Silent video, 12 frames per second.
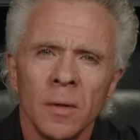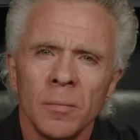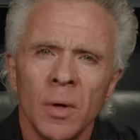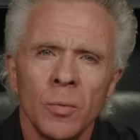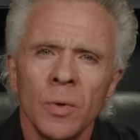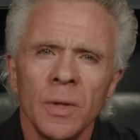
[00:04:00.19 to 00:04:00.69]

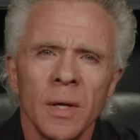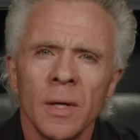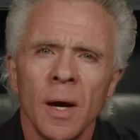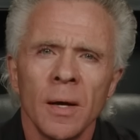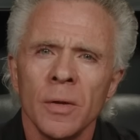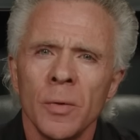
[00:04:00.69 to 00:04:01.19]
But when they
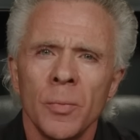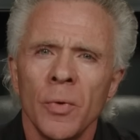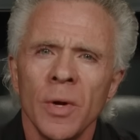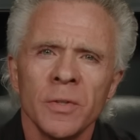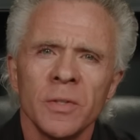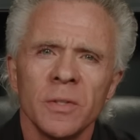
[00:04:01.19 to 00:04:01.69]
got in the
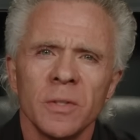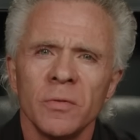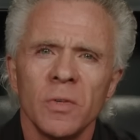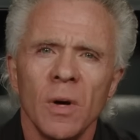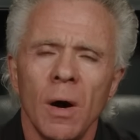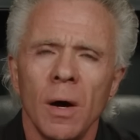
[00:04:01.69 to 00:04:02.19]
presence
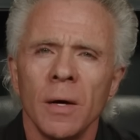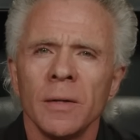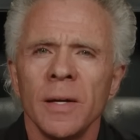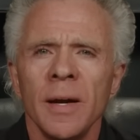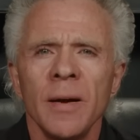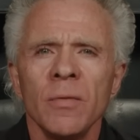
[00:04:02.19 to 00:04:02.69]
of
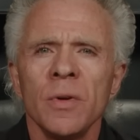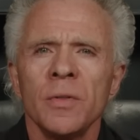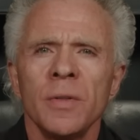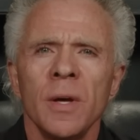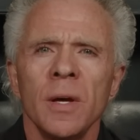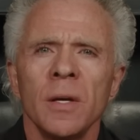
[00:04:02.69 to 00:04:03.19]
God,
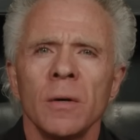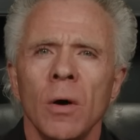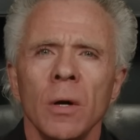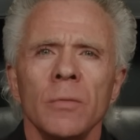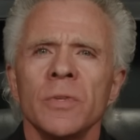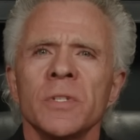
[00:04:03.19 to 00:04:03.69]
everything
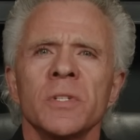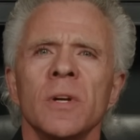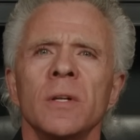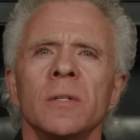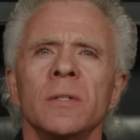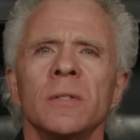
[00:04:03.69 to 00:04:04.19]
all of a
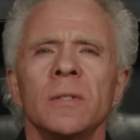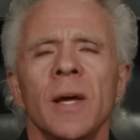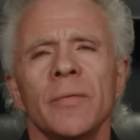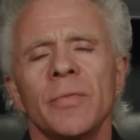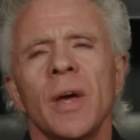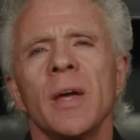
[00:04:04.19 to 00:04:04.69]
sudden
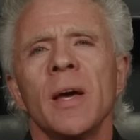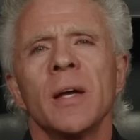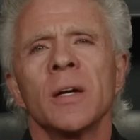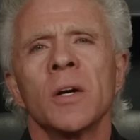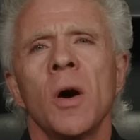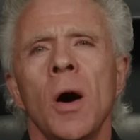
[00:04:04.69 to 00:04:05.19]
that they had
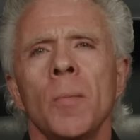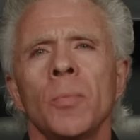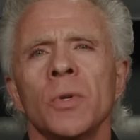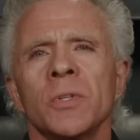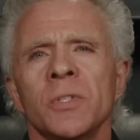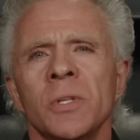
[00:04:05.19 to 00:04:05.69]

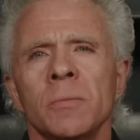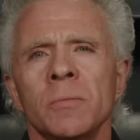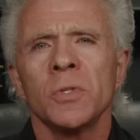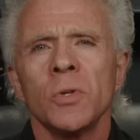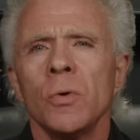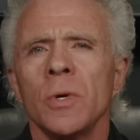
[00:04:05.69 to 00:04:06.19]
accomplished
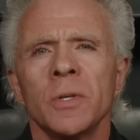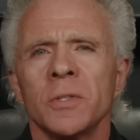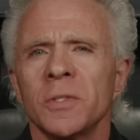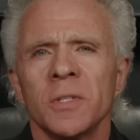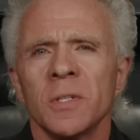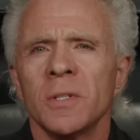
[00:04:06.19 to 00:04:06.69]
so
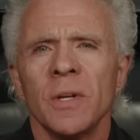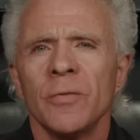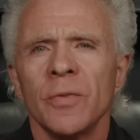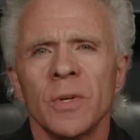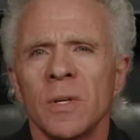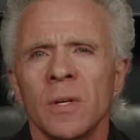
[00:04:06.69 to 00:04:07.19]

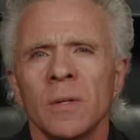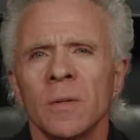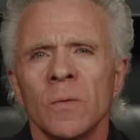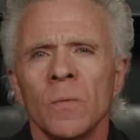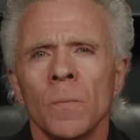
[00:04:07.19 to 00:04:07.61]
insignificant.